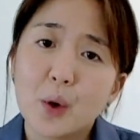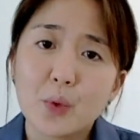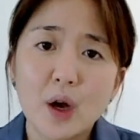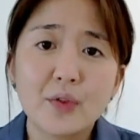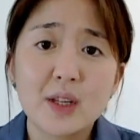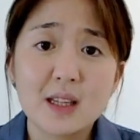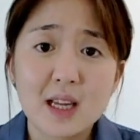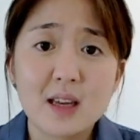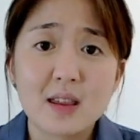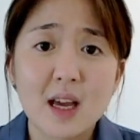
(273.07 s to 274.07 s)
We often
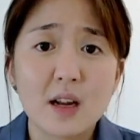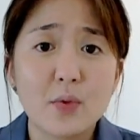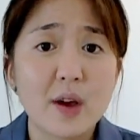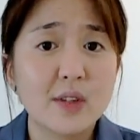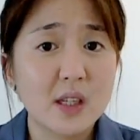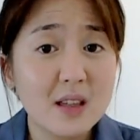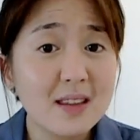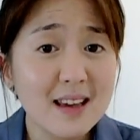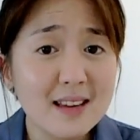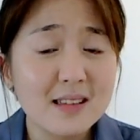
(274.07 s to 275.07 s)
think that if we have certain
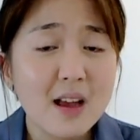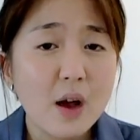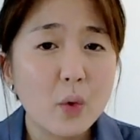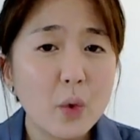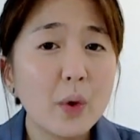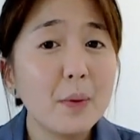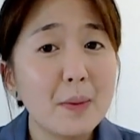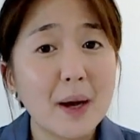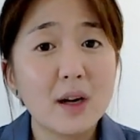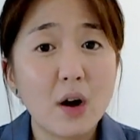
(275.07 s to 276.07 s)
things, we will be
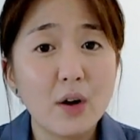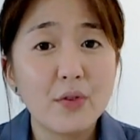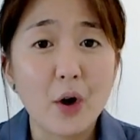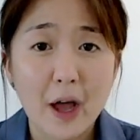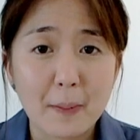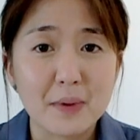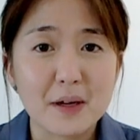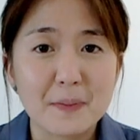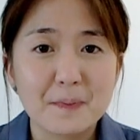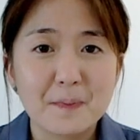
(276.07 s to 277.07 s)
better off or
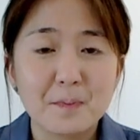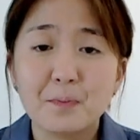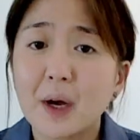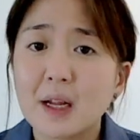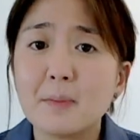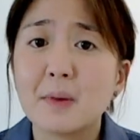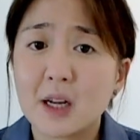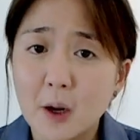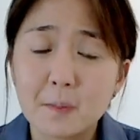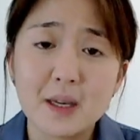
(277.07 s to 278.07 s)
happier, but it
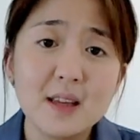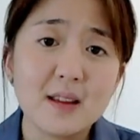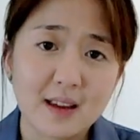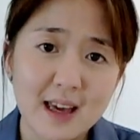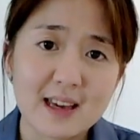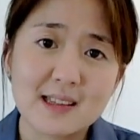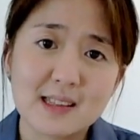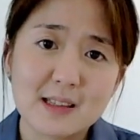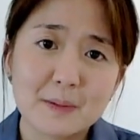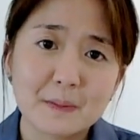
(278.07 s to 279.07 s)
might not be the
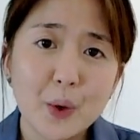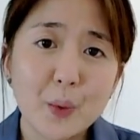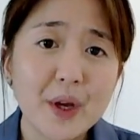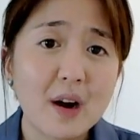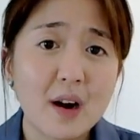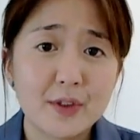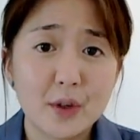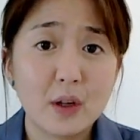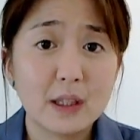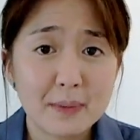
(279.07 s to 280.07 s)
case. We are
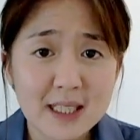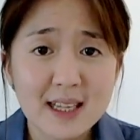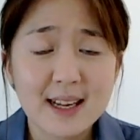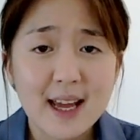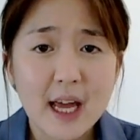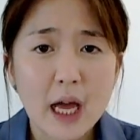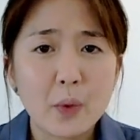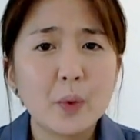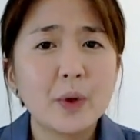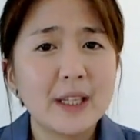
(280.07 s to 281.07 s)
after all limited,
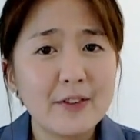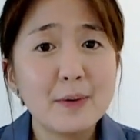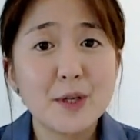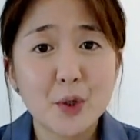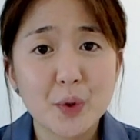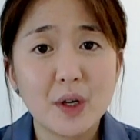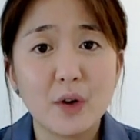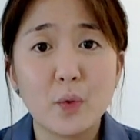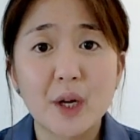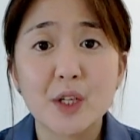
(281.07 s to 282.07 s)
and we will never be sure
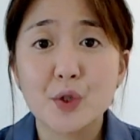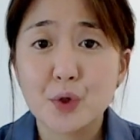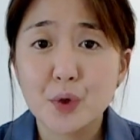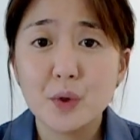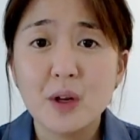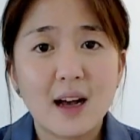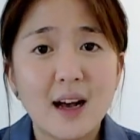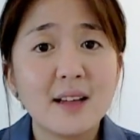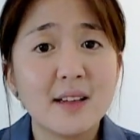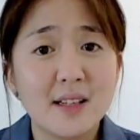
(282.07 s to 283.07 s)
of what is true,
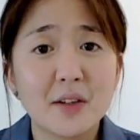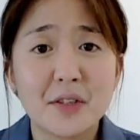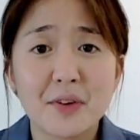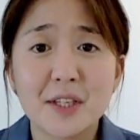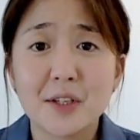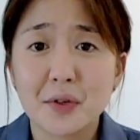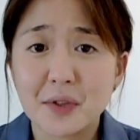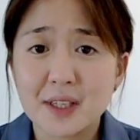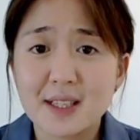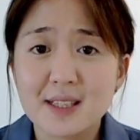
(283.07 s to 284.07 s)
unadulterated
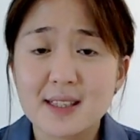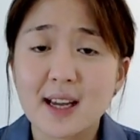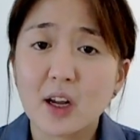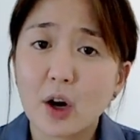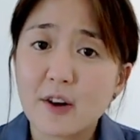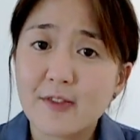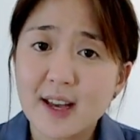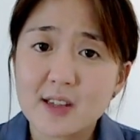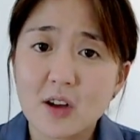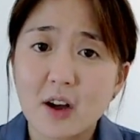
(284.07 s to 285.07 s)
goodness that
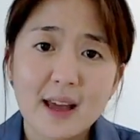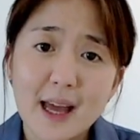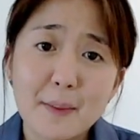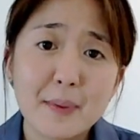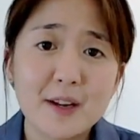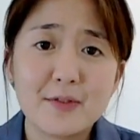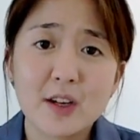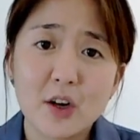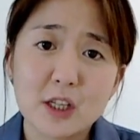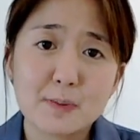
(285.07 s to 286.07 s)
glorifies God and
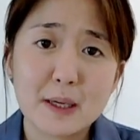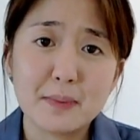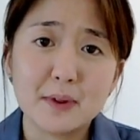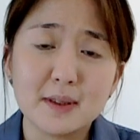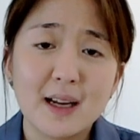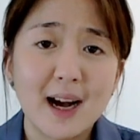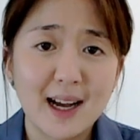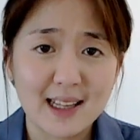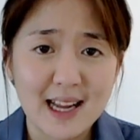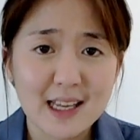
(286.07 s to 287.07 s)
benefits God's people,
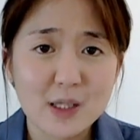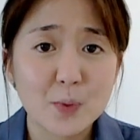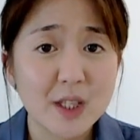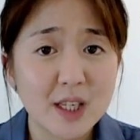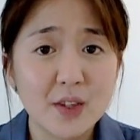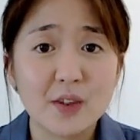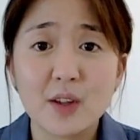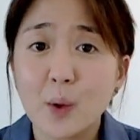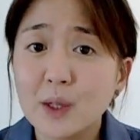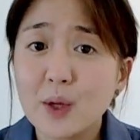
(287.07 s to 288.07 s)
unless we turn to
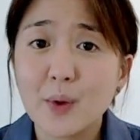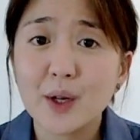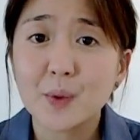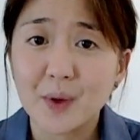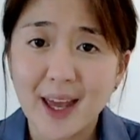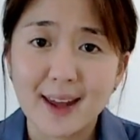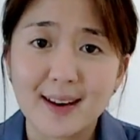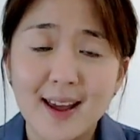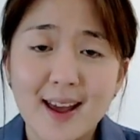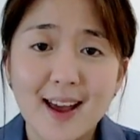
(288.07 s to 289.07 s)
the only one who
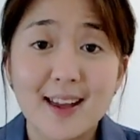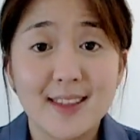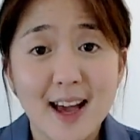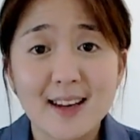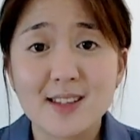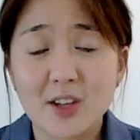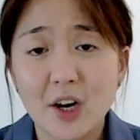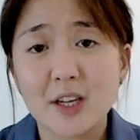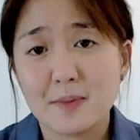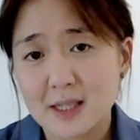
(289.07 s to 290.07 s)
can, and that is
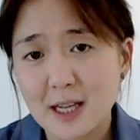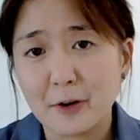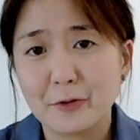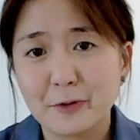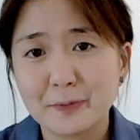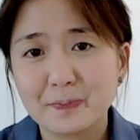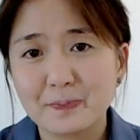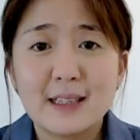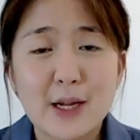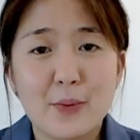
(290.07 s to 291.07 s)
God himself.
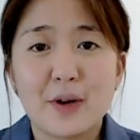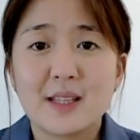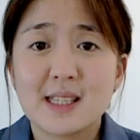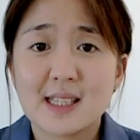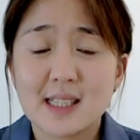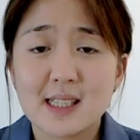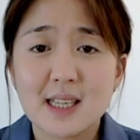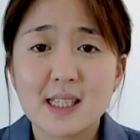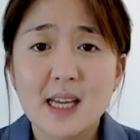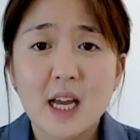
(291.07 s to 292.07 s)
Now, brothers and
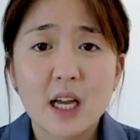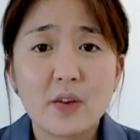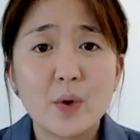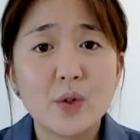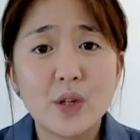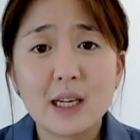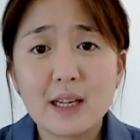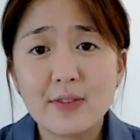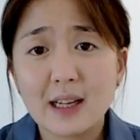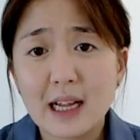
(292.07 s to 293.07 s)
sisters, if we do not
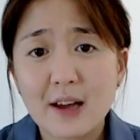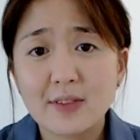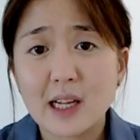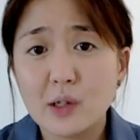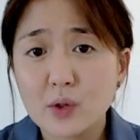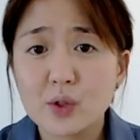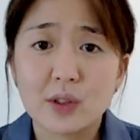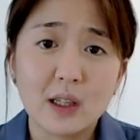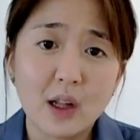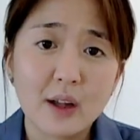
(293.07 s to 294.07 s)
live a life that looks to
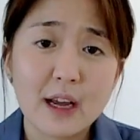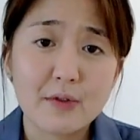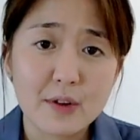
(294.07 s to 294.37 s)
the Lord and